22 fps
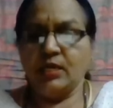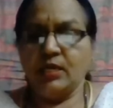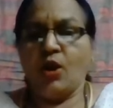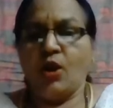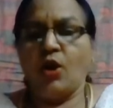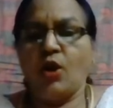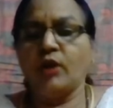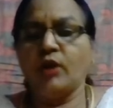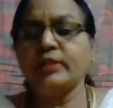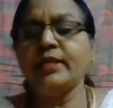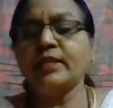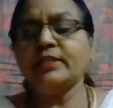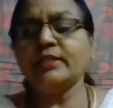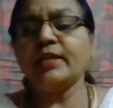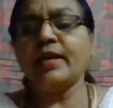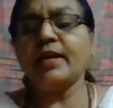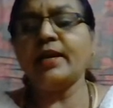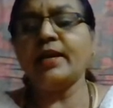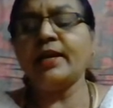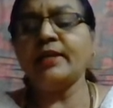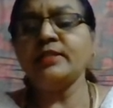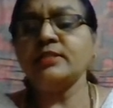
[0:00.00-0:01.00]
On the other
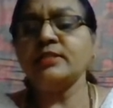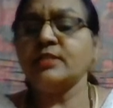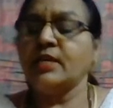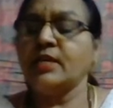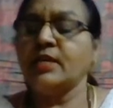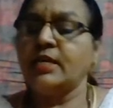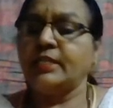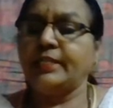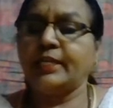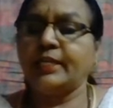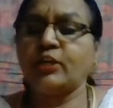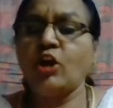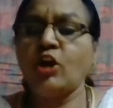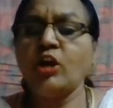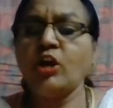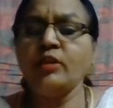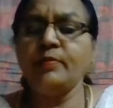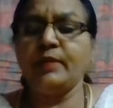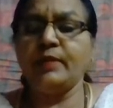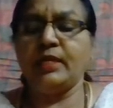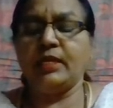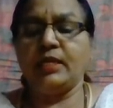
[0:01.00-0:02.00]
hand, the
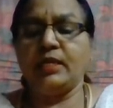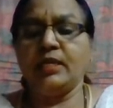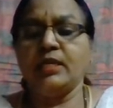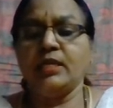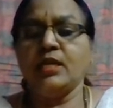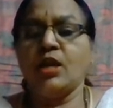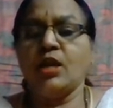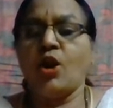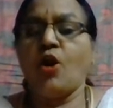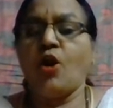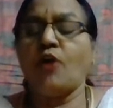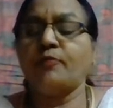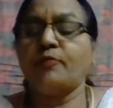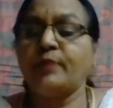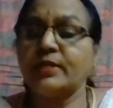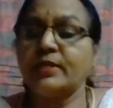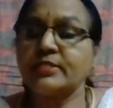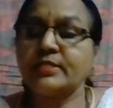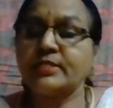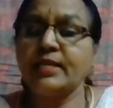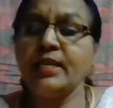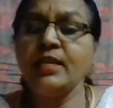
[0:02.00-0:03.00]
economy of
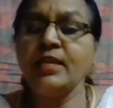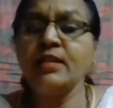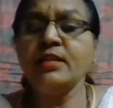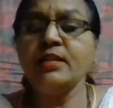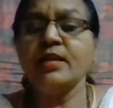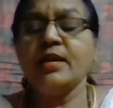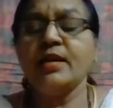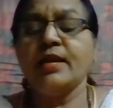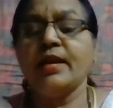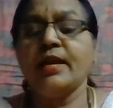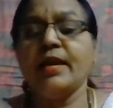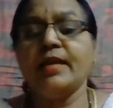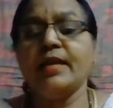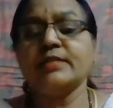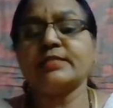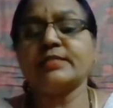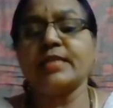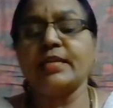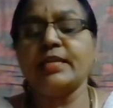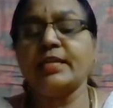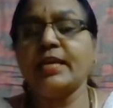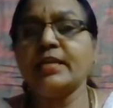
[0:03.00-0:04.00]
Brazil is
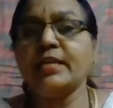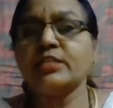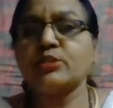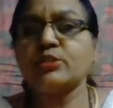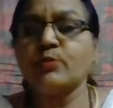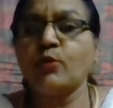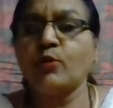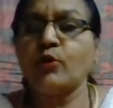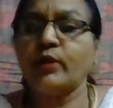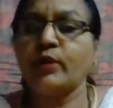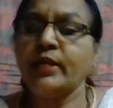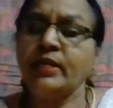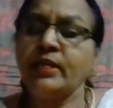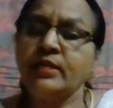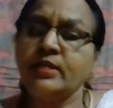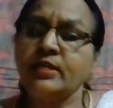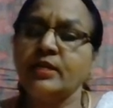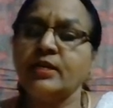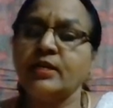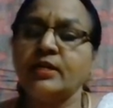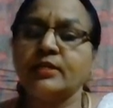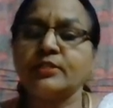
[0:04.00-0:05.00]
engaged more in
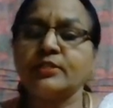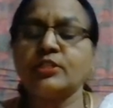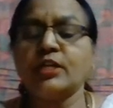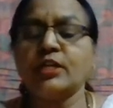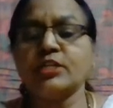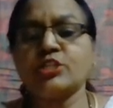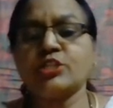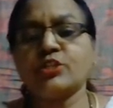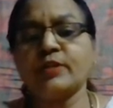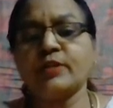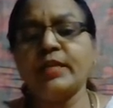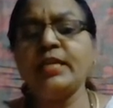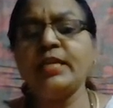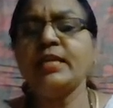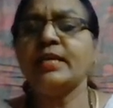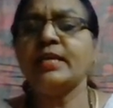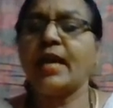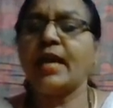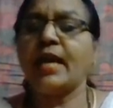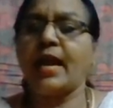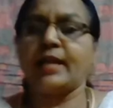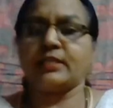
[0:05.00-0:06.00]
tertiary
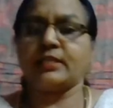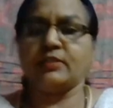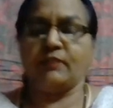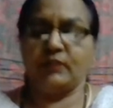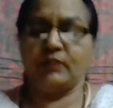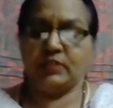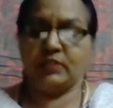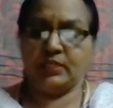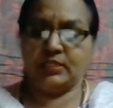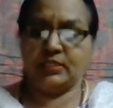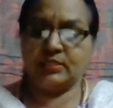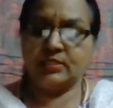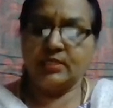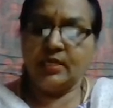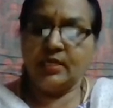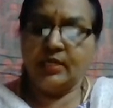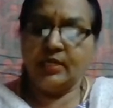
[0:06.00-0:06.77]
activities.